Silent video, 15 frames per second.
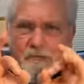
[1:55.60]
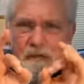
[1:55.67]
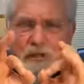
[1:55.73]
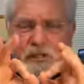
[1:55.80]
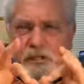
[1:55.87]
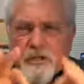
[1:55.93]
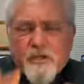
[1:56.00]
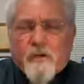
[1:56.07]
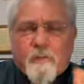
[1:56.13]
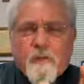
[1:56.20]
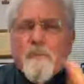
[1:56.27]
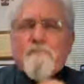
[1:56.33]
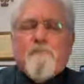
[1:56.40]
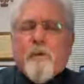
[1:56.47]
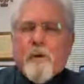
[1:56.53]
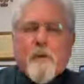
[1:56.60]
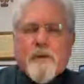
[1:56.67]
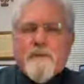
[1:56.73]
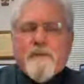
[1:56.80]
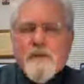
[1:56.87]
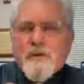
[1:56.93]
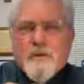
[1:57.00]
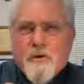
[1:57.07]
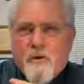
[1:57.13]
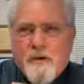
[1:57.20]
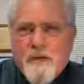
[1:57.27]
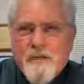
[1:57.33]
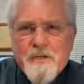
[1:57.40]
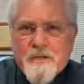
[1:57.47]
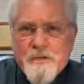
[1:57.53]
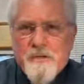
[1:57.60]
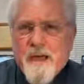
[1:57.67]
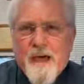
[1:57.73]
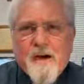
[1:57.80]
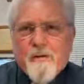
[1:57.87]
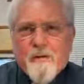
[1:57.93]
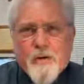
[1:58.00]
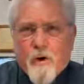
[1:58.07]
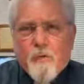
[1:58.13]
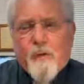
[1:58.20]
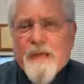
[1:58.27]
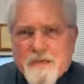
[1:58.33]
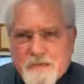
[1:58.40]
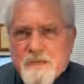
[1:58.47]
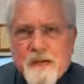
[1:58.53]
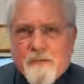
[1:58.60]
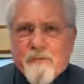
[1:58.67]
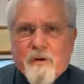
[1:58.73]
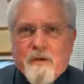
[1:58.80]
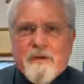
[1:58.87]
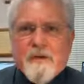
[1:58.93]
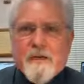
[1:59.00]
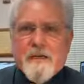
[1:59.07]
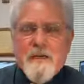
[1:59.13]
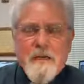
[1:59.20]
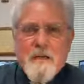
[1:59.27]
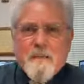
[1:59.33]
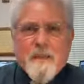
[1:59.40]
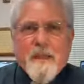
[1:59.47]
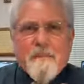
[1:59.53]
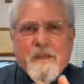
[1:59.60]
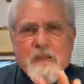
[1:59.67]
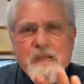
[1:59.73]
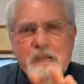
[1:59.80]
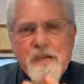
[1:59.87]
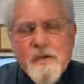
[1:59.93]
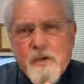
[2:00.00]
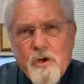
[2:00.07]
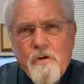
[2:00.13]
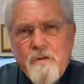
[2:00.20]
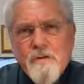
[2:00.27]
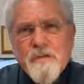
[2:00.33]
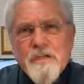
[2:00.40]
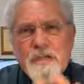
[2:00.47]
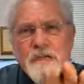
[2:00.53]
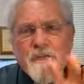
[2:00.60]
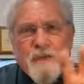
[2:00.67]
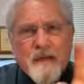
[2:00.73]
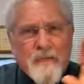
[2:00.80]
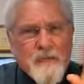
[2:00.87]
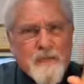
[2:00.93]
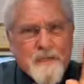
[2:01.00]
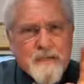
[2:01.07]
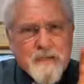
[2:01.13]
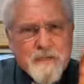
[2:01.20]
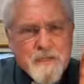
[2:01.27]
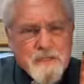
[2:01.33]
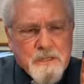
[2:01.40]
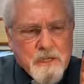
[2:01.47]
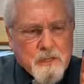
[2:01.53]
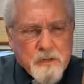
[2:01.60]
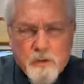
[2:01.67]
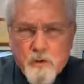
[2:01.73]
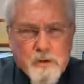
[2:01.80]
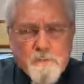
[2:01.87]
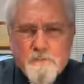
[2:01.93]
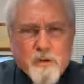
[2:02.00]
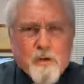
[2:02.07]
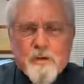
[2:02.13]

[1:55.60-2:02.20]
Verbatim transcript: uh, silver bullet that's going to now correct everything. And that he knows that he is a good